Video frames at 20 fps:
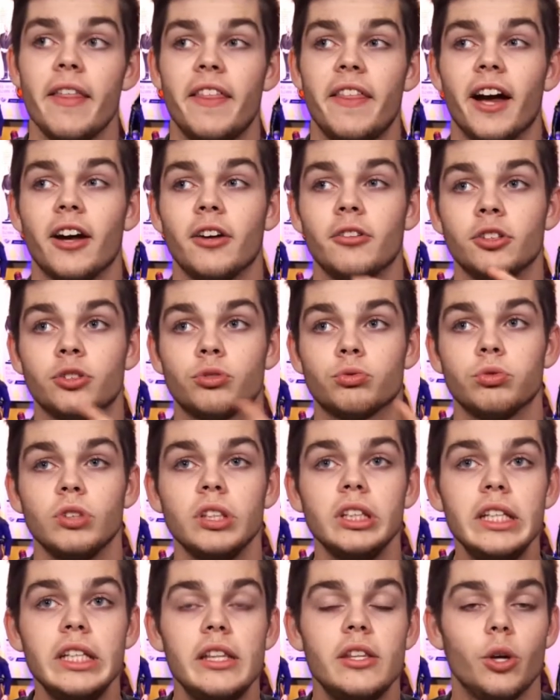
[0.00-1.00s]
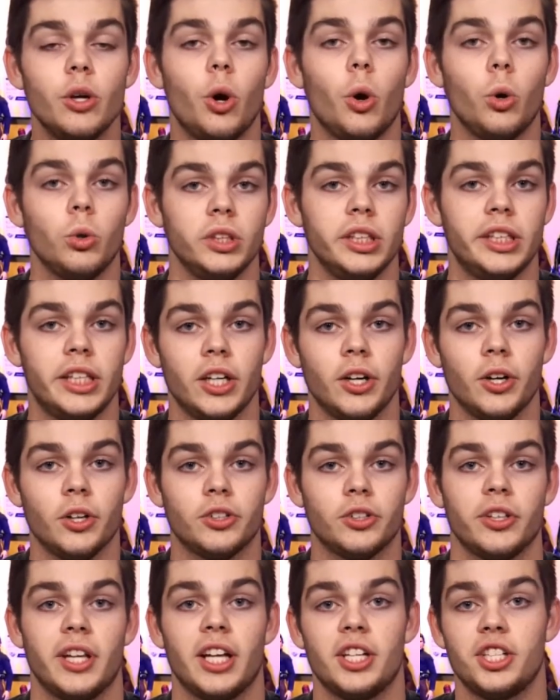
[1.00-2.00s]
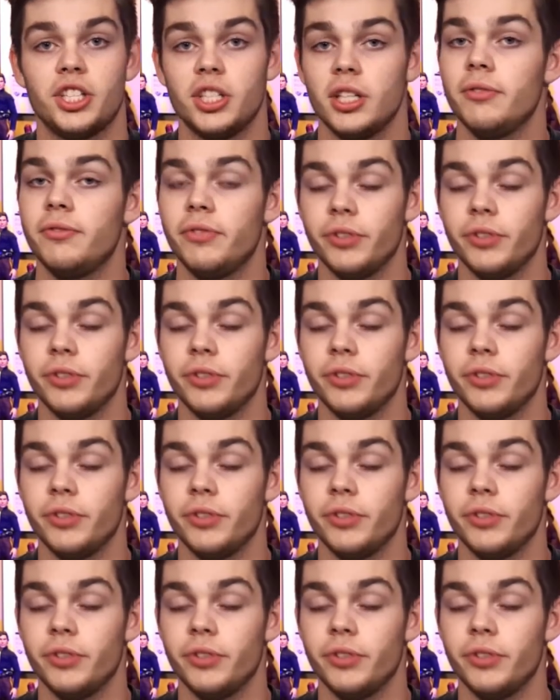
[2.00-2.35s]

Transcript: that is really the only character that she